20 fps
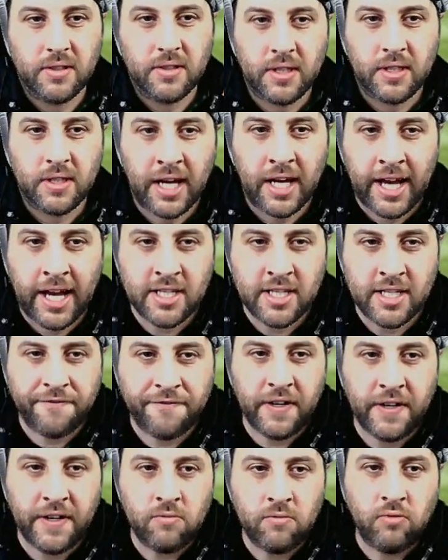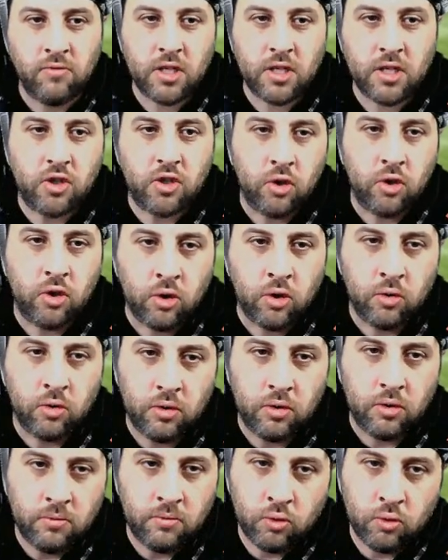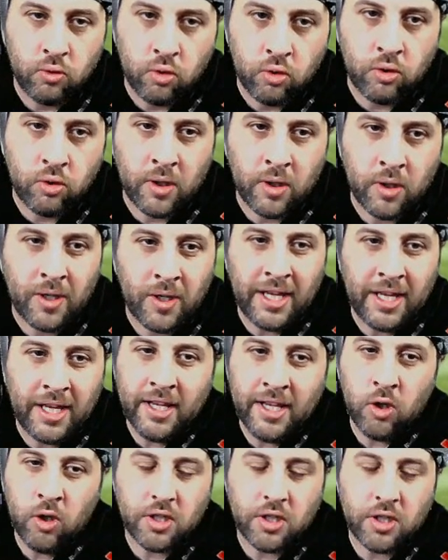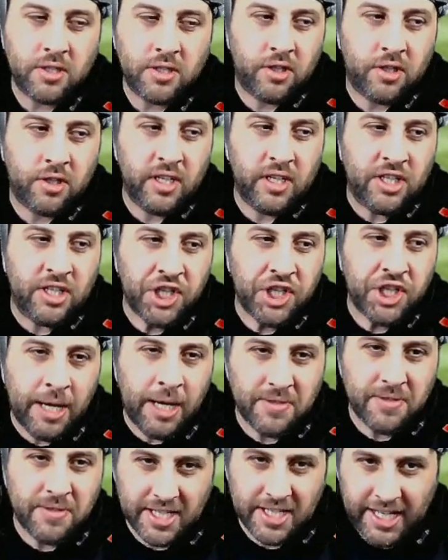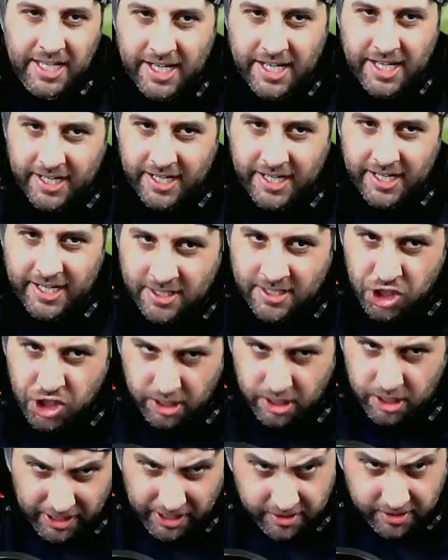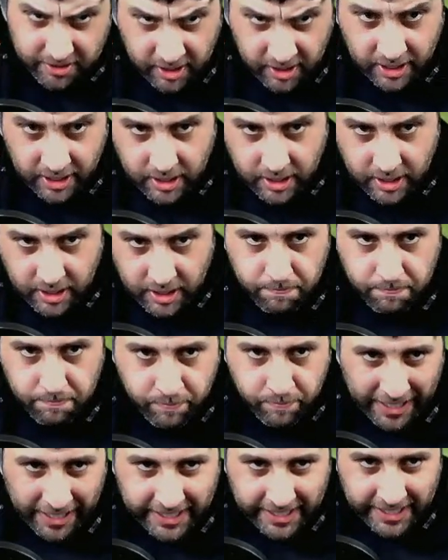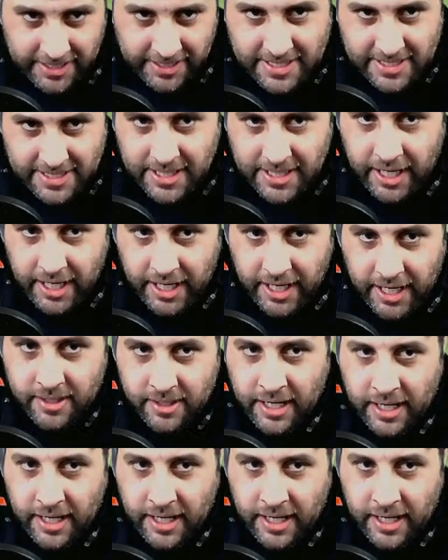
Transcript: As Finn Russell, he looked, he shaped a kick and then shimmied back inside and had a